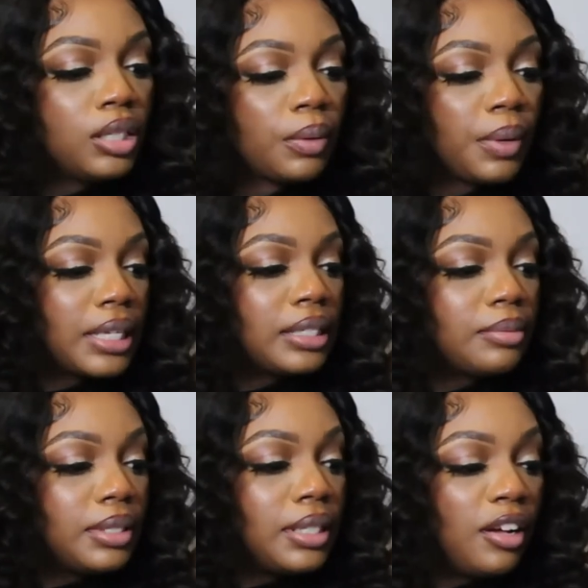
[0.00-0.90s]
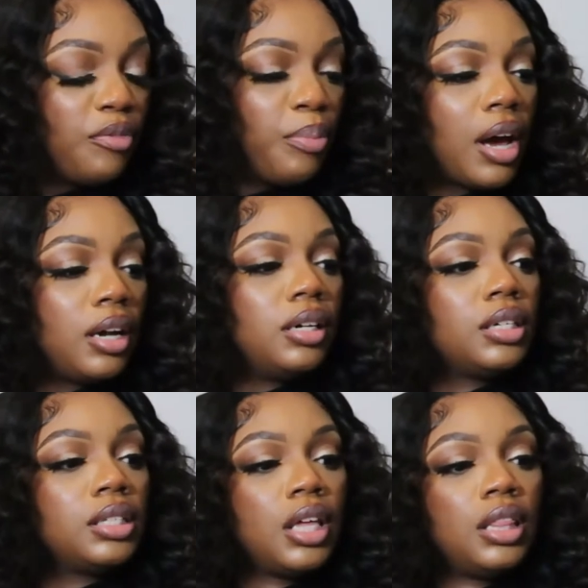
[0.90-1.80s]
So we got some Dove
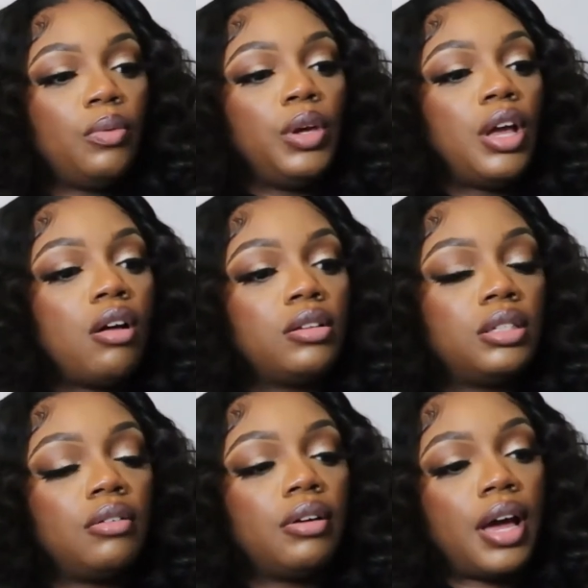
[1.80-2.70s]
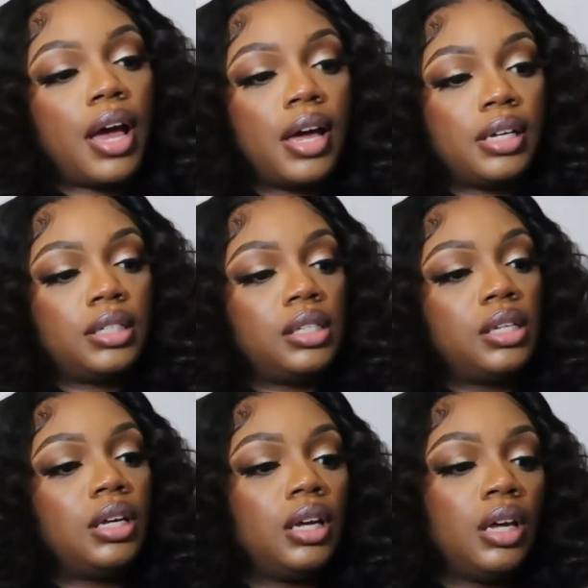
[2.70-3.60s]
products, and then we also got
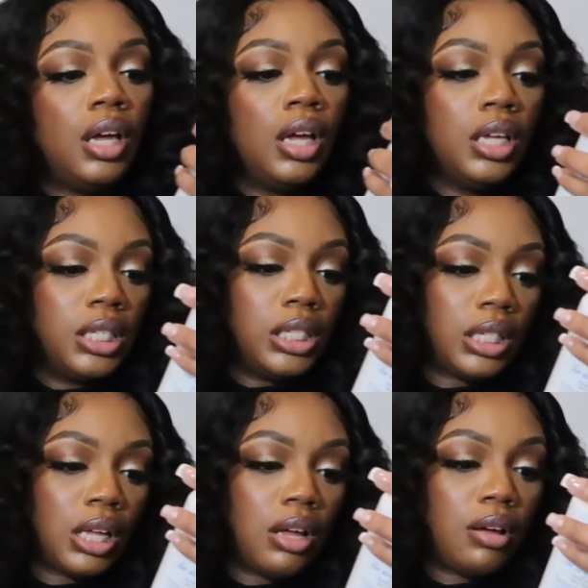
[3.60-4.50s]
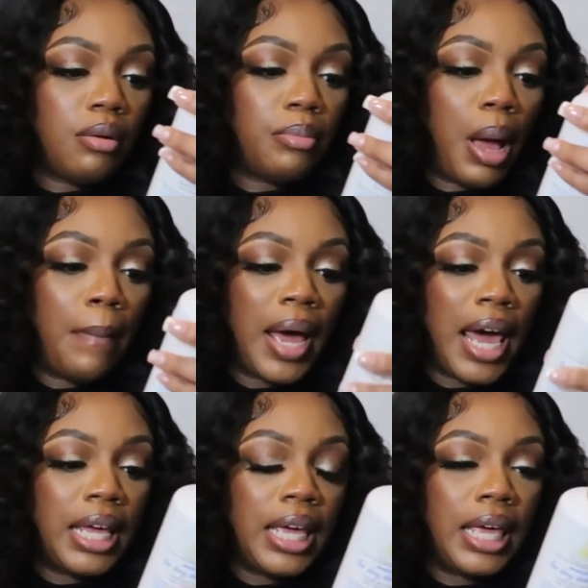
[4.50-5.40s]
some
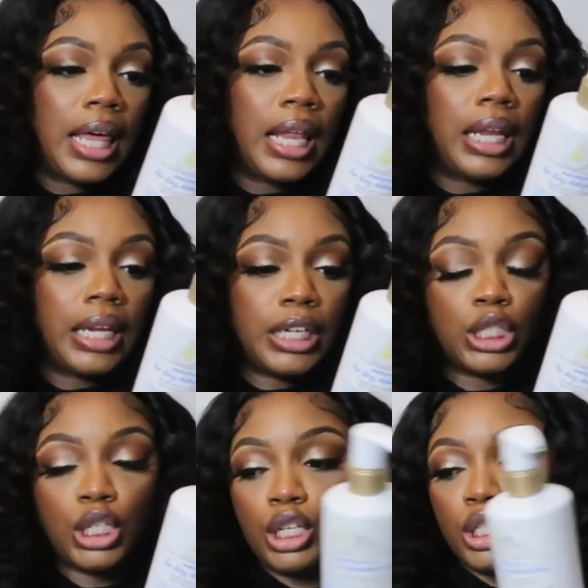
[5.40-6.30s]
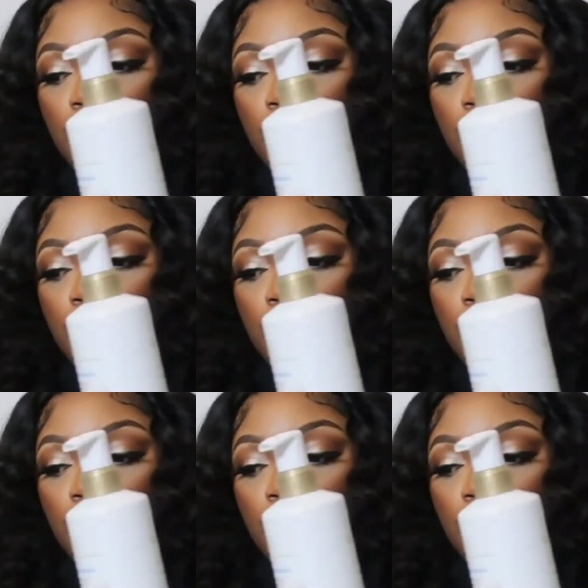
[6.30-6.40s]
body cleanser